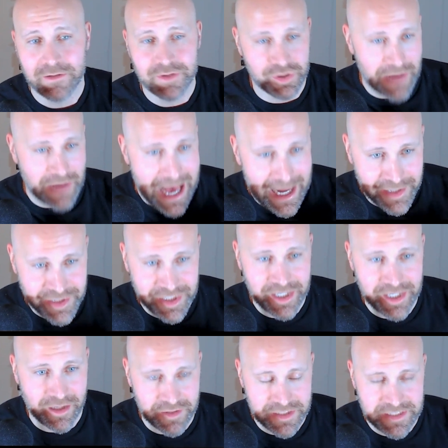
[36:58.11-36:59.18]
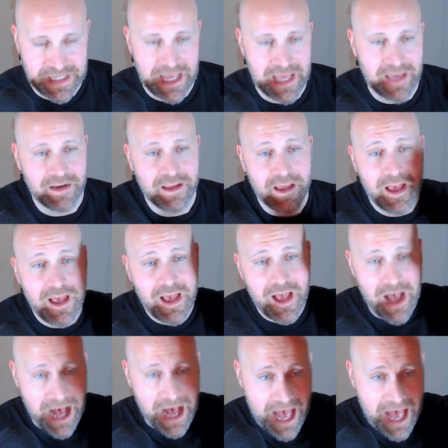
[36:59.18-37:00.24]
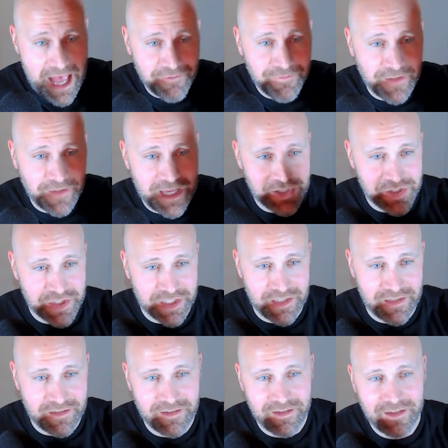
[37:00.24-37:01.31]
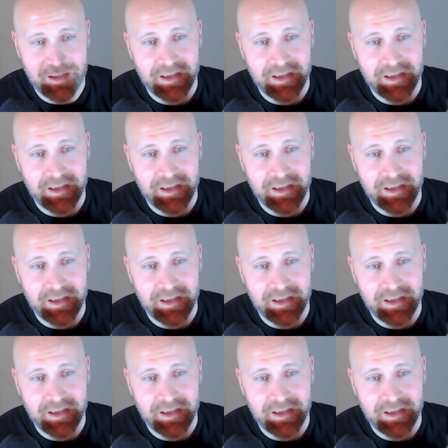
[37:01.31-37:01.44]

strategy to understand: high inflation,